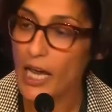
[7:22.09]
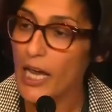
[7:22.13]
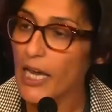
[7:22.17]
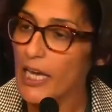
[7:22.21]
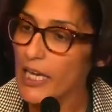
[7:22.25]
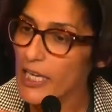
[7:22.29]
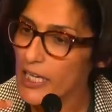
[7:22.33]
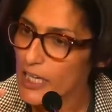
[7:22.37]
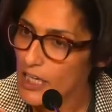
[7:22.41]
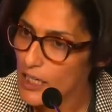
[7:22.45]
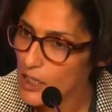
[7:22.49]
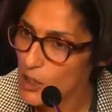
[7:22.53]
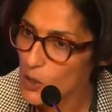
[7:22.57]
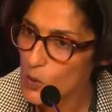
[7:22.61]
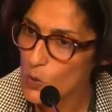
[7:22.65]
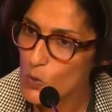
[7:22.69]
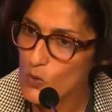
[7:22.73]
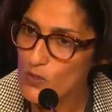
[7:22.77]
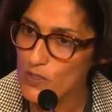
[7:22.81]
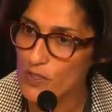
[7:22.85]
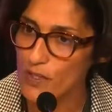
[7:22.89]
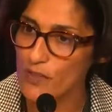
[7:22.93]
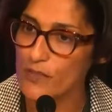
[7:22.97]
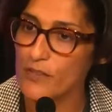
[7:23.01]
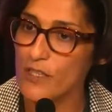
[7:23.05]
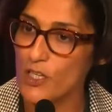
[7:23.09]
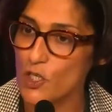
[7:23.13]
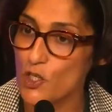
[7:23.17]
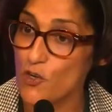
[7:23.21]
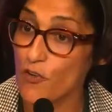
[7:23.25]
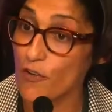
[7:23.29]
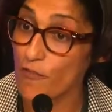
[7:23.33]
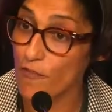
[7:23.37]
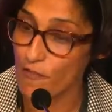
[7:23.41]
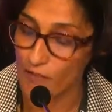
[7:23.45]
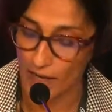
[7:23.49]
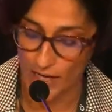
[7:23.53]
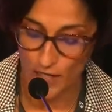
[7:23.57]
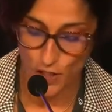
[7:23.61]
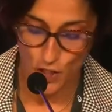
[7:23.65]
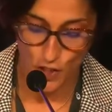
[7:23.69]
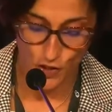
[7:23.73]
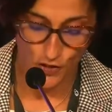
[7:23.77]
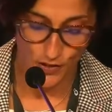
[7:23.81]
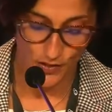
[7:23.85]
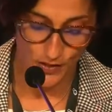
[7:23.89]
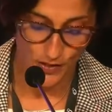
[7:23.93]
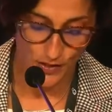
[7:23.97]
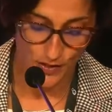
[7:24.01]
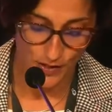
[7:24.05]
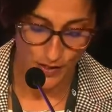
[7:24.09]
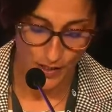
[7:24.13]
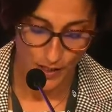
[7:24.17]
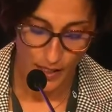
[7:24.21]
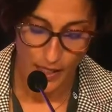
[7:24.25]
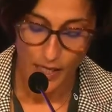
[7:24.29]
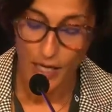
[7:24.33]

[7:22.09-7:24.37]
includes such reflections.